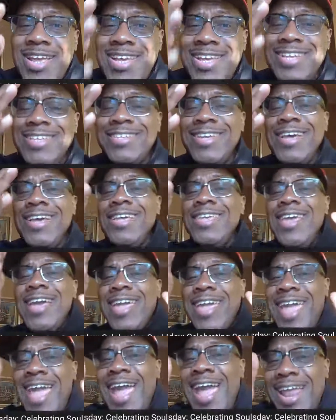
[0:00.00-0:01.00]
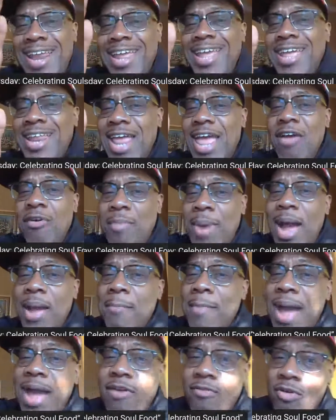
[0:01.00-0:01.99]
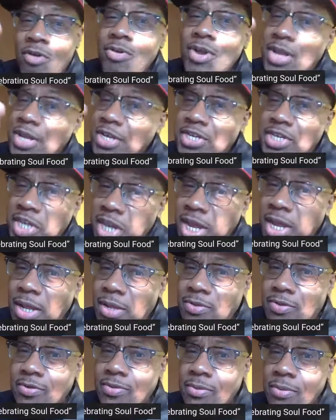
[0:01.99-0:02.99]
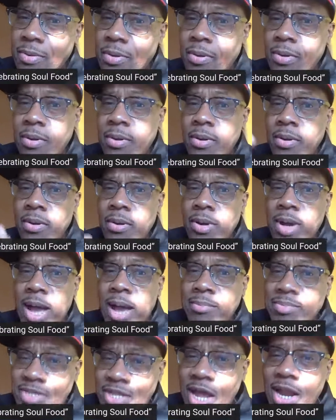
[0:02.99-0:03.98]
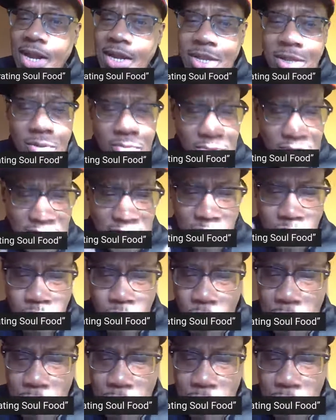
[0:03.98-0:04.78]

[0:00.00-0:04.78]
is, you can't eat everybody macaroni and cheese. I'm telling you, this